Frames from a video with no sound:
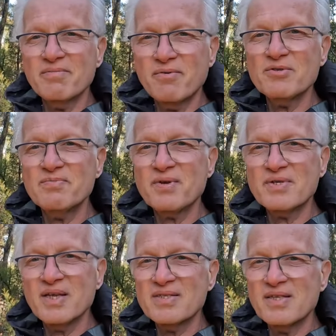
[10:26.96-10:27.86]

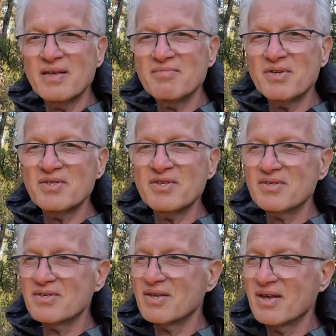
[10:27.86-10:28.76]
post-process the
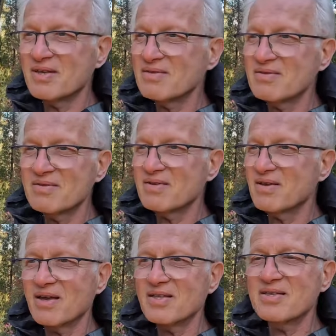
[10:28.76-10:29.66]
images and
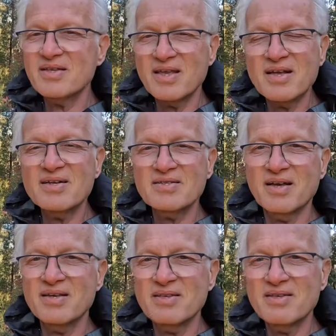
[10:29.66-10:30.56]
anything
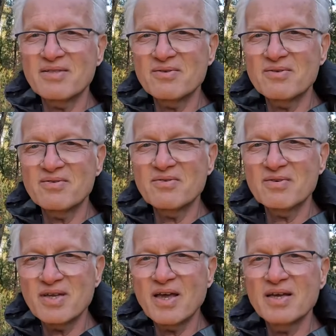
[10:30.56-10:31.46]
else I need to do.
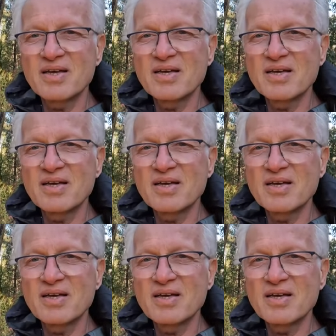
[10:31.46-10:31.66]
Yeah.